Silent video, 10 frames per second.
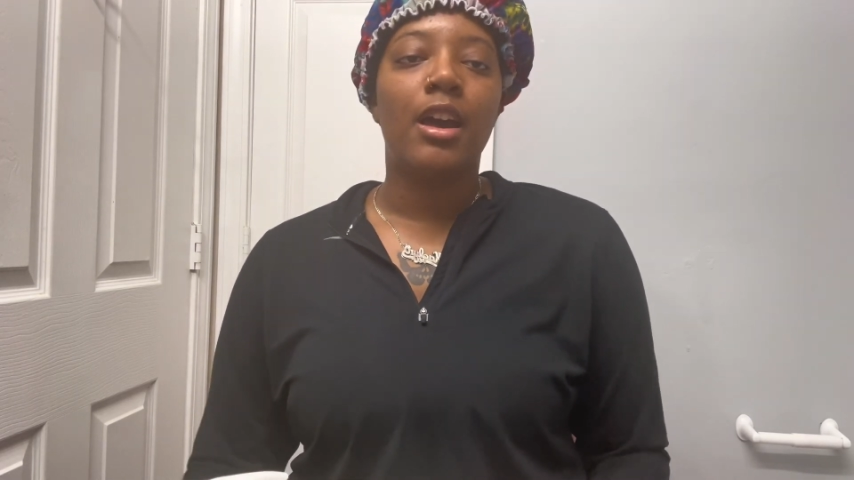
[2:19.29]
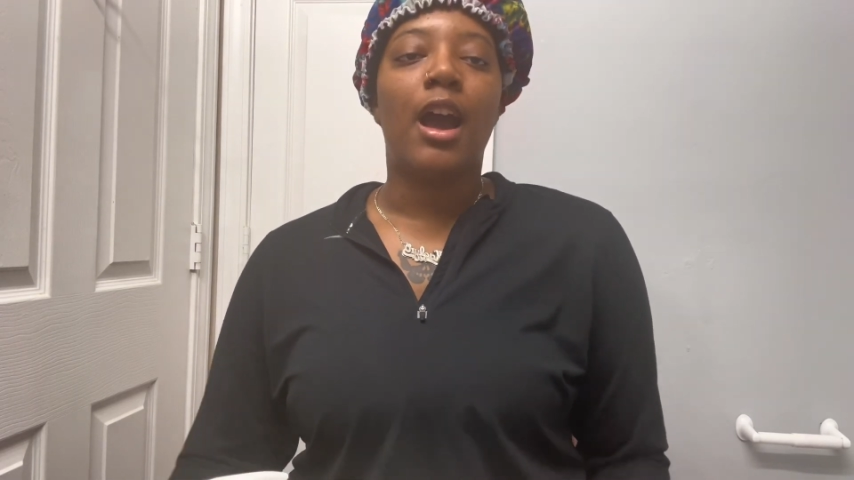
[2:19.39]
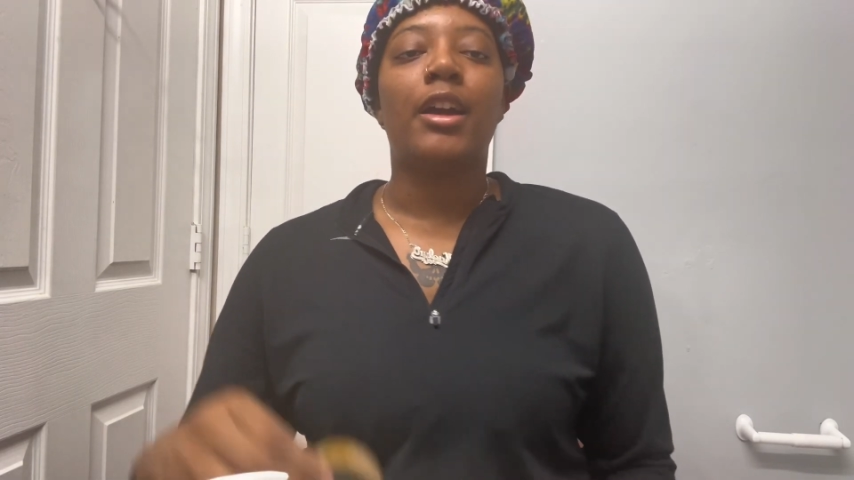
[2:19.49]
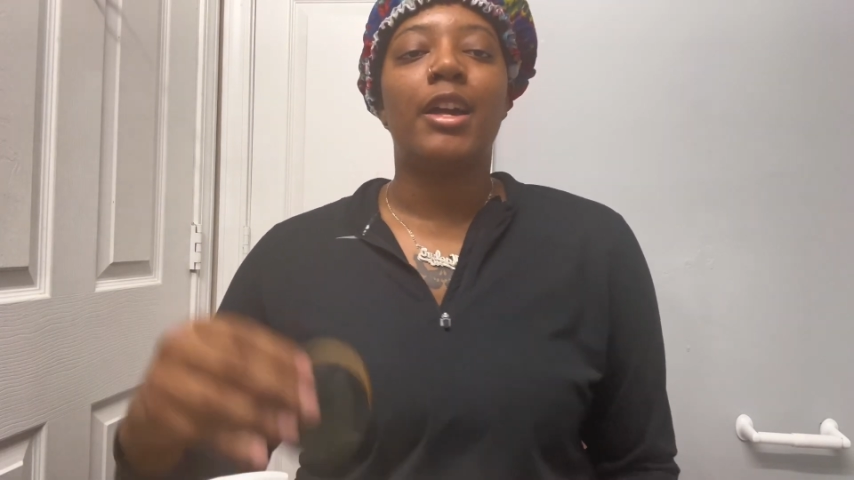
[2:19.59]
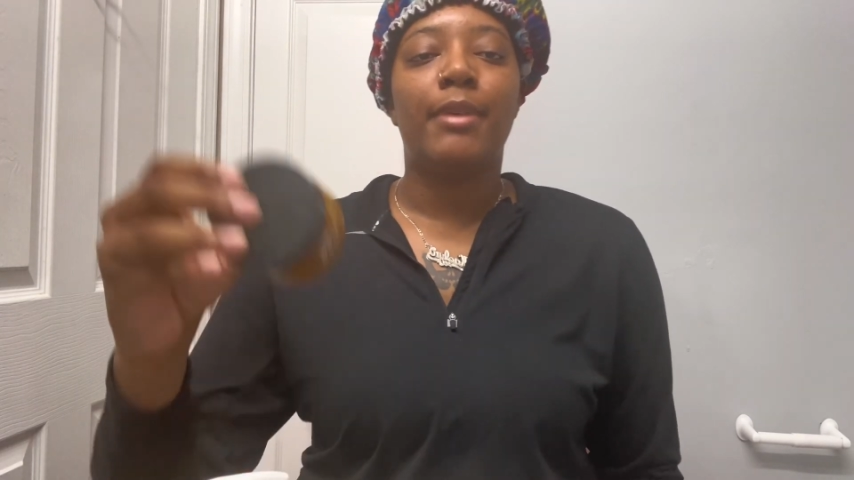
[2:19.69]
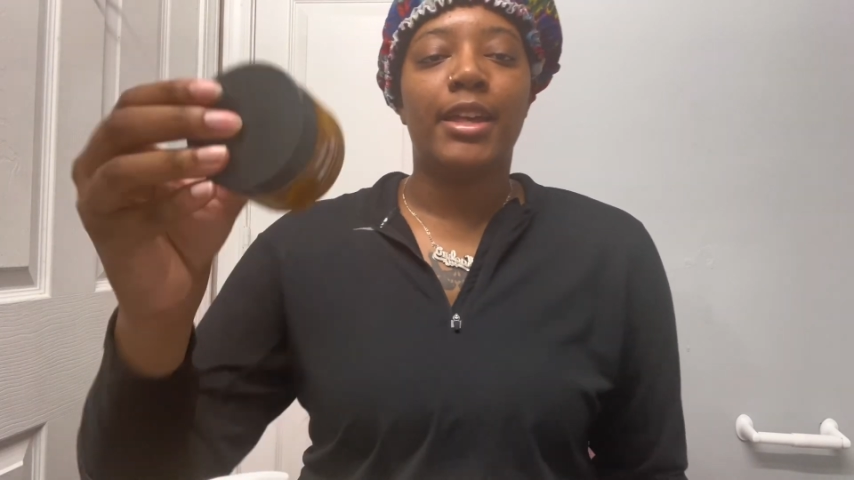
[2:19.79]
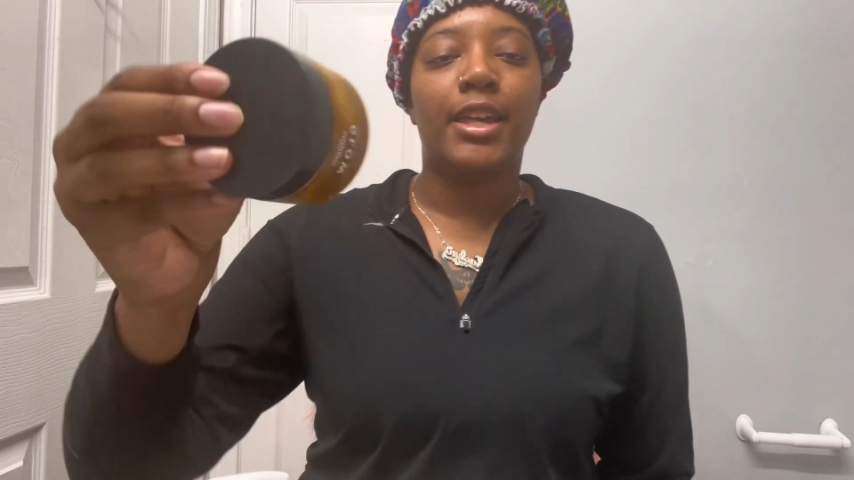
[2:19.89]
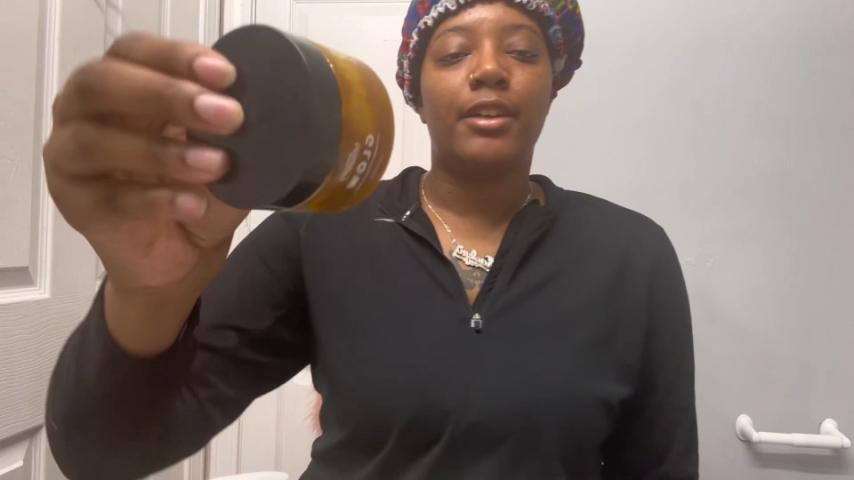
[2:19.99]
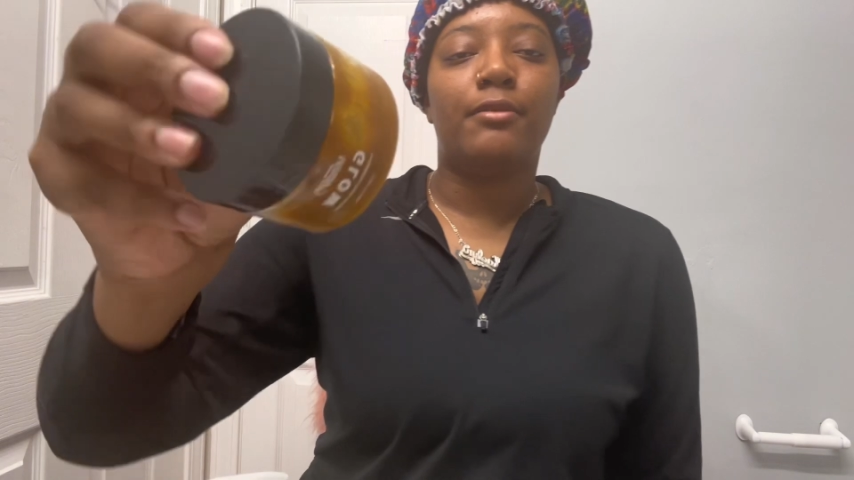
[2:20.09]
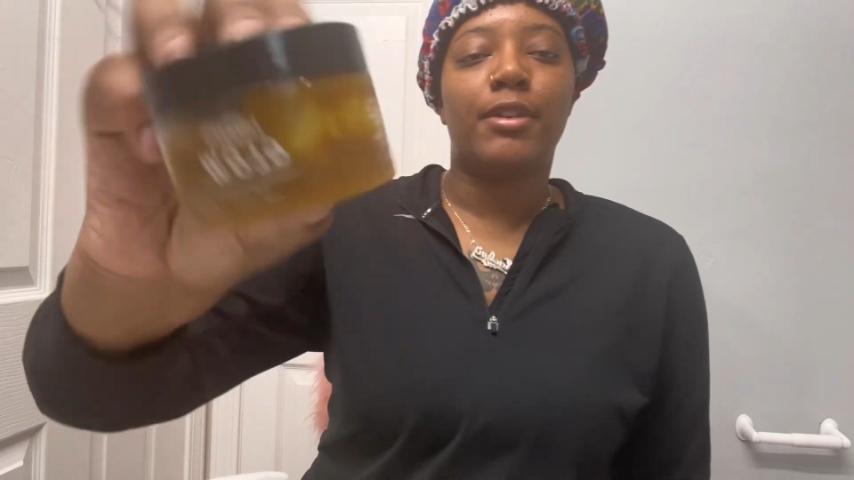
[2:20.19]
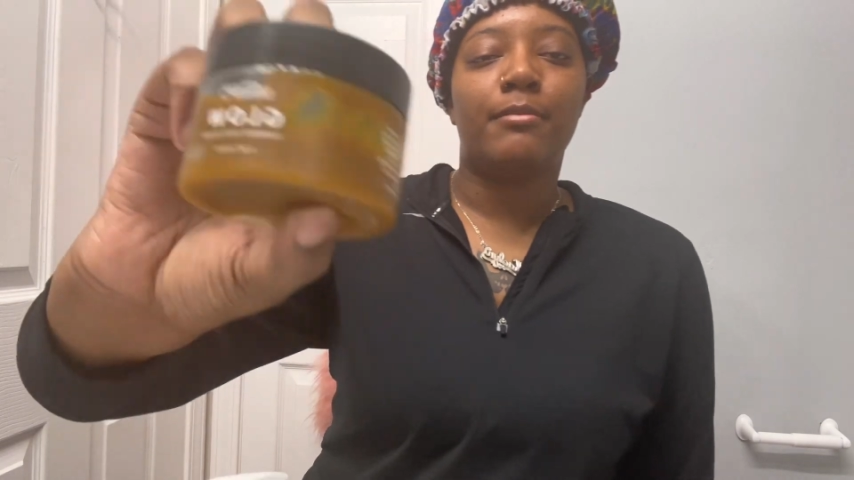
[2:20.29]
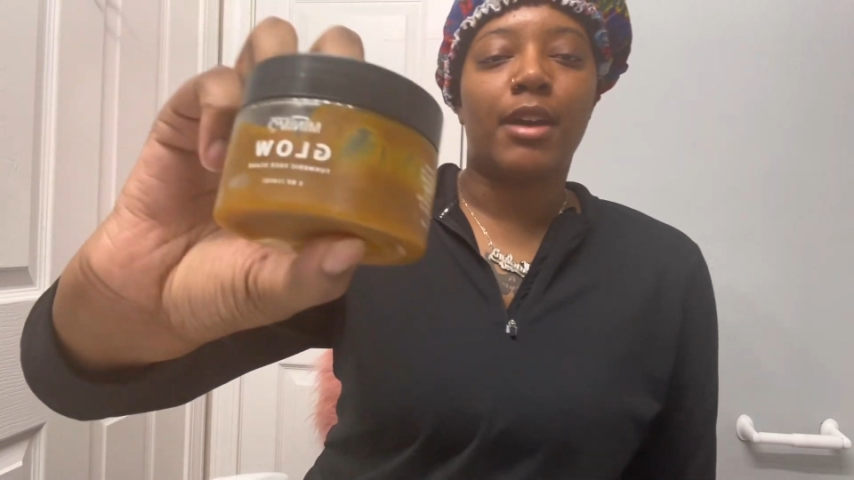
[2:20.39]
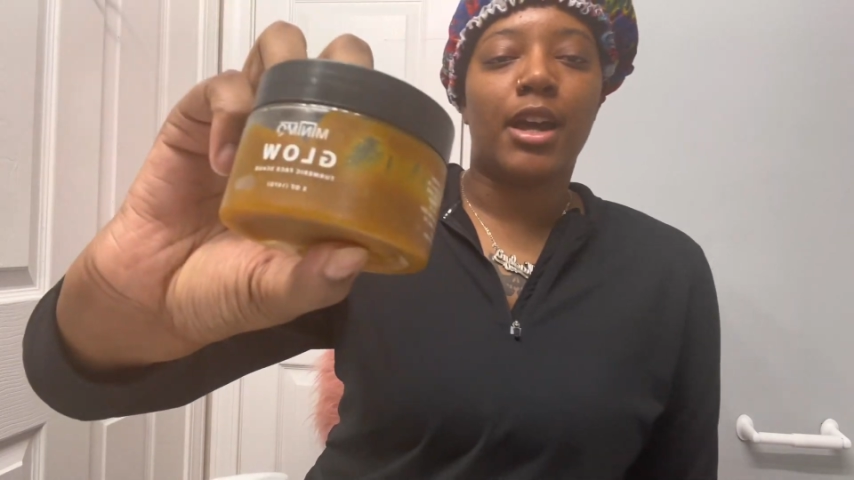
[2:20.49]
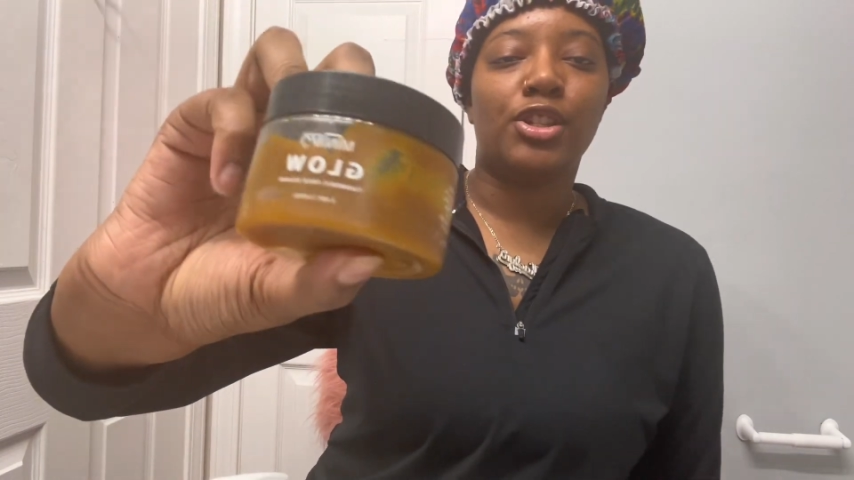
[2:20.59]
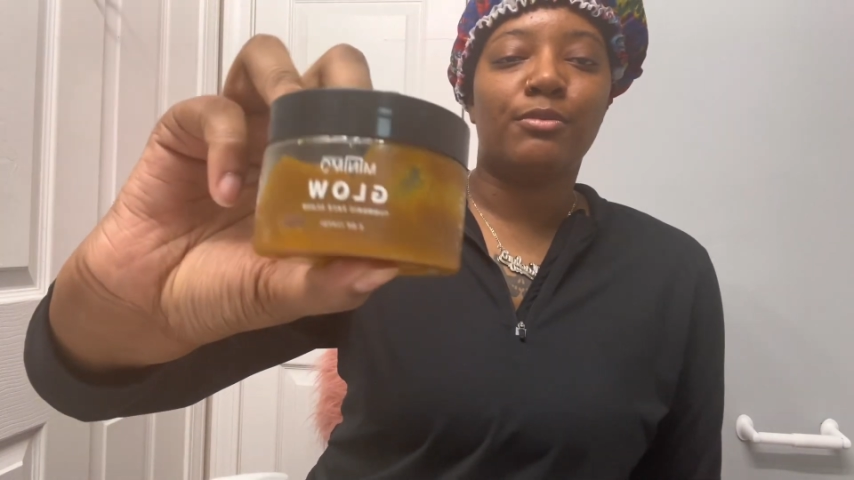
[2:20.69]
I come back in with
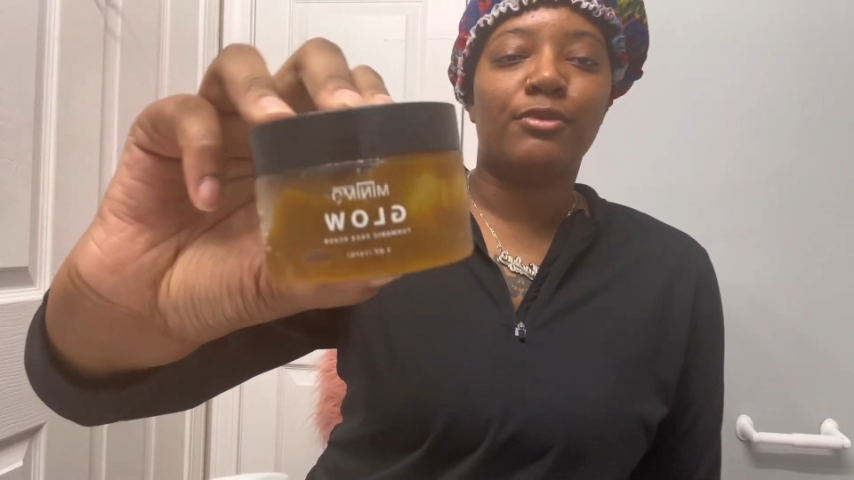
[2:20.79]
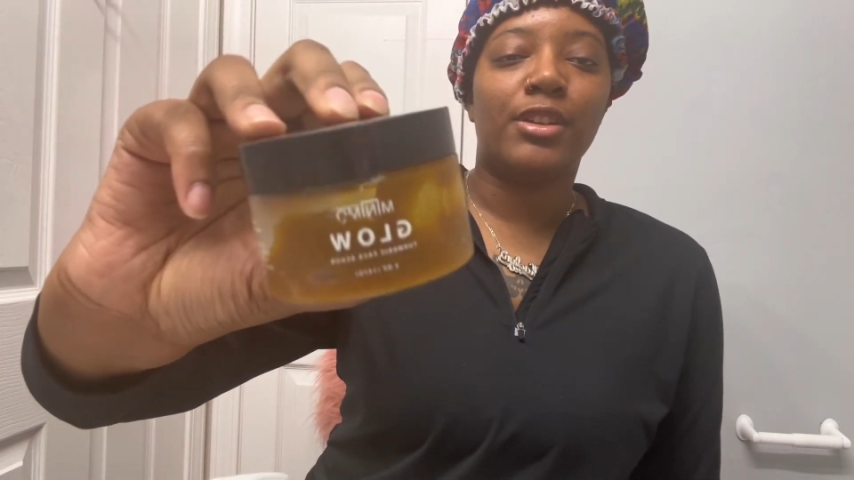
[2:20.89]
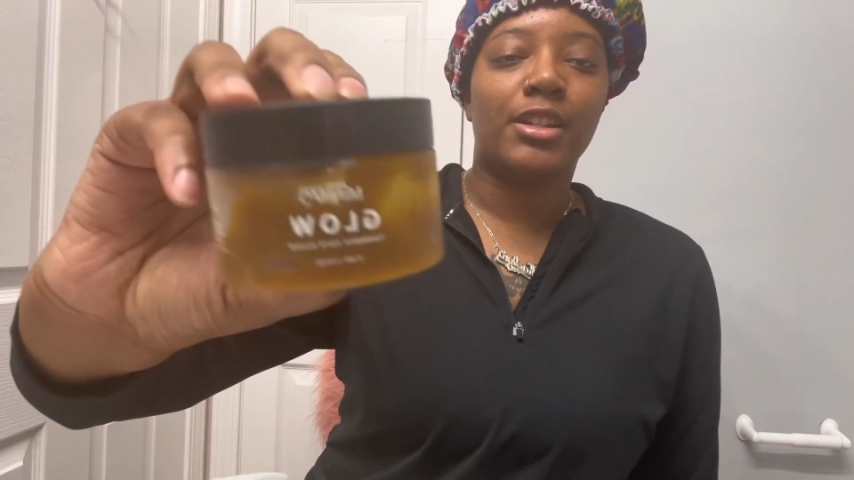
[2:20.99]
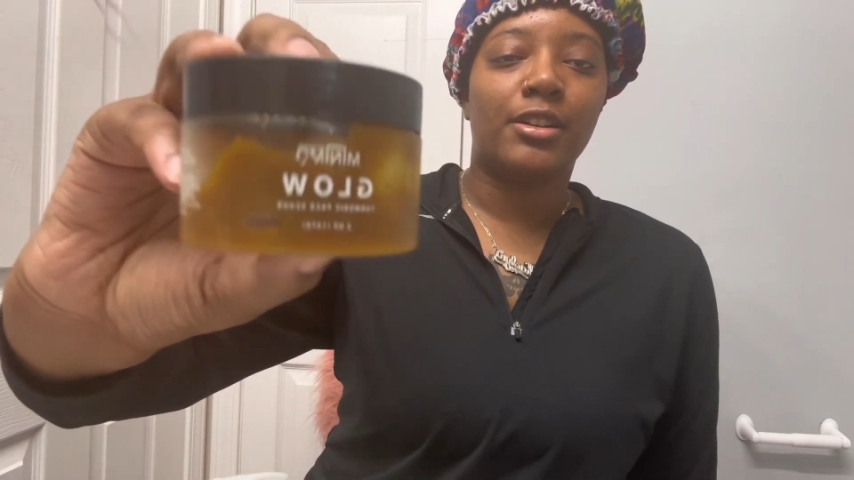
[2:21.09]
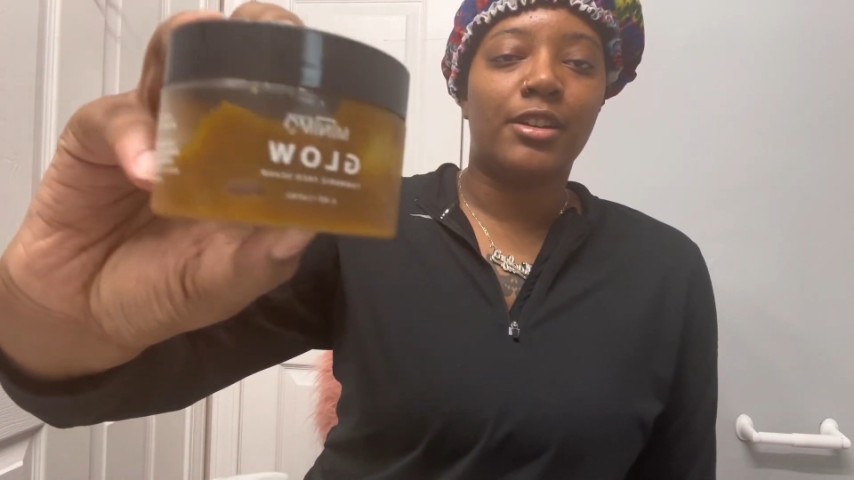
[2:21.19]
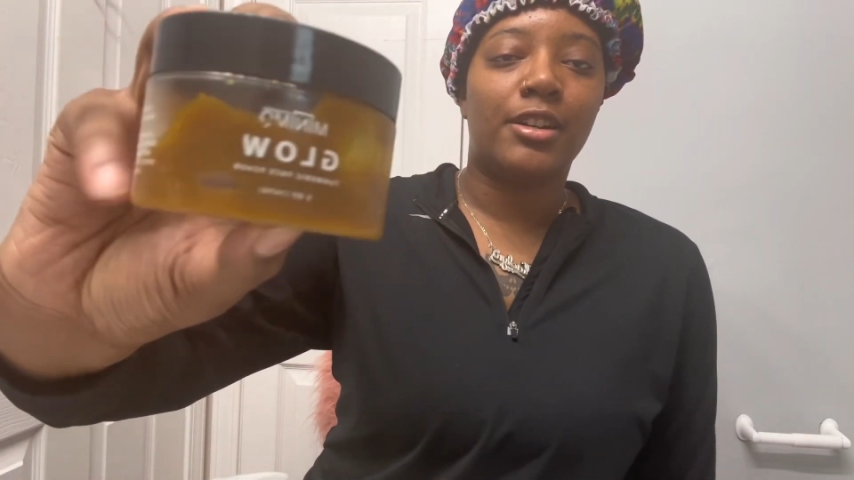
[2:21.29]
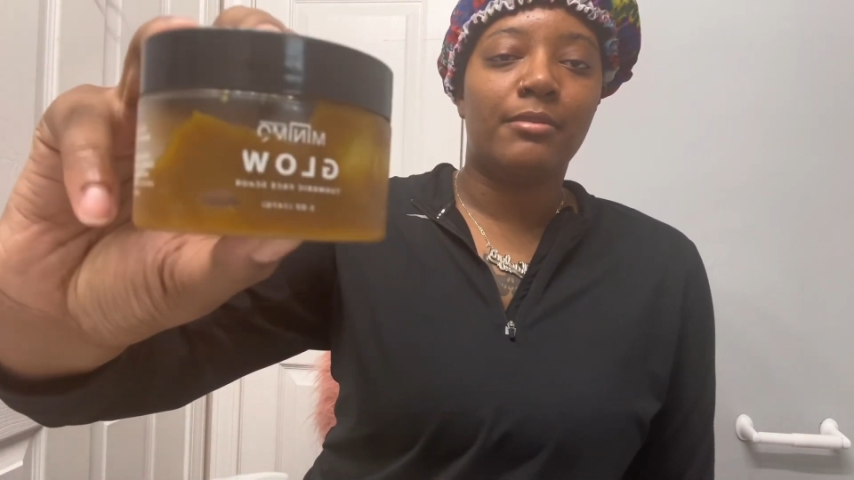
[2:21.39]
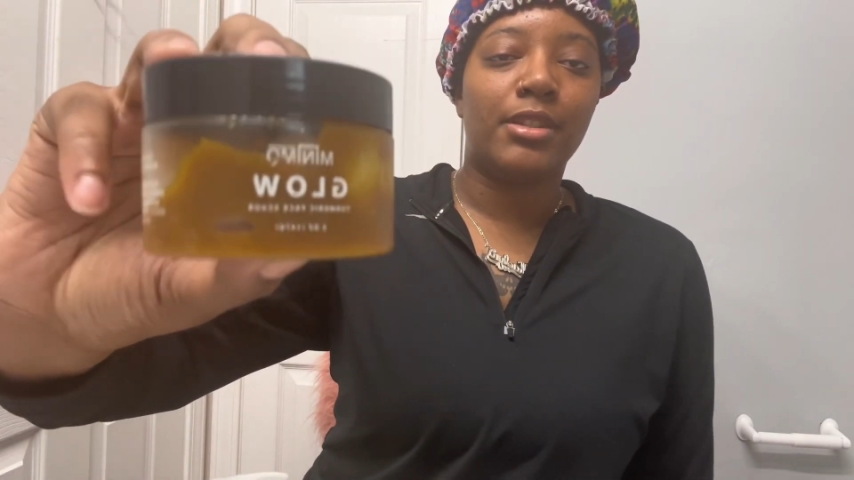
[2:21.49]
my turmeric scrub.